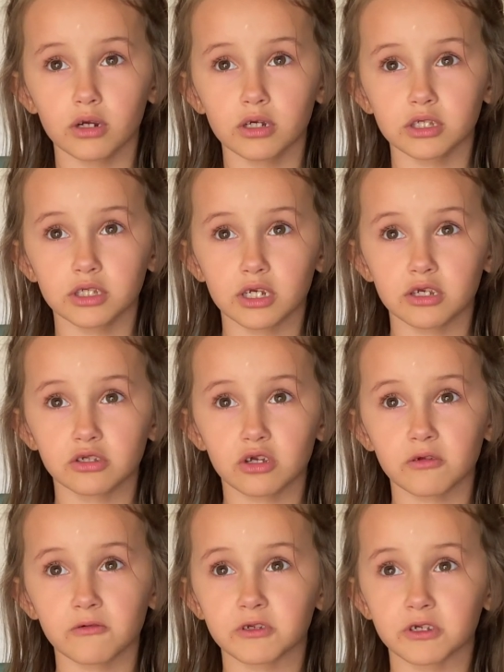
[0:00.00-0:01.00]
Sing a
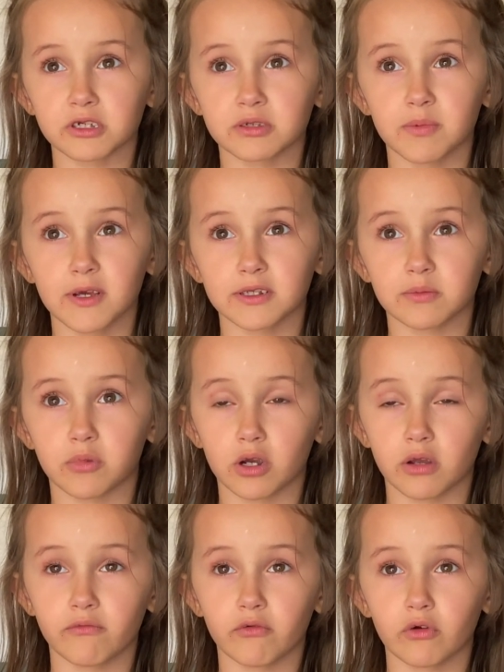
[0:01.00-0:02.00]
song of sixpence, a
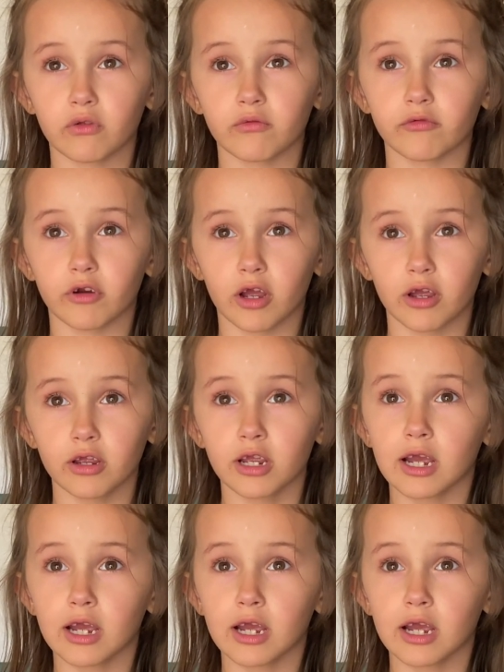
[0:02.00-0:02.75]
pocket full of rye,